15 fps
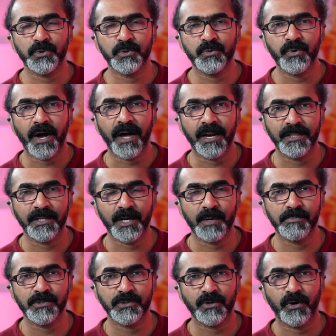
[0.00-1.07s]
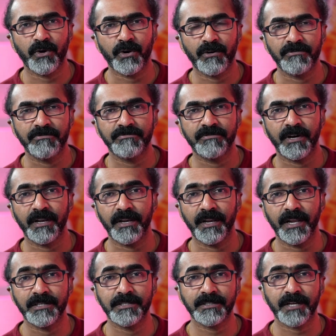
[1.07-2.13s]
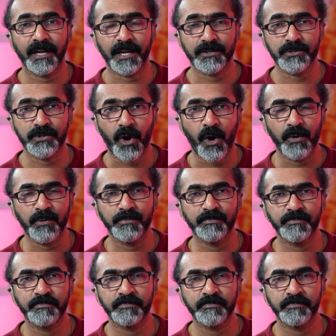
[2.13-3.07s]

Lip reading: to another episode of Let's Connect show.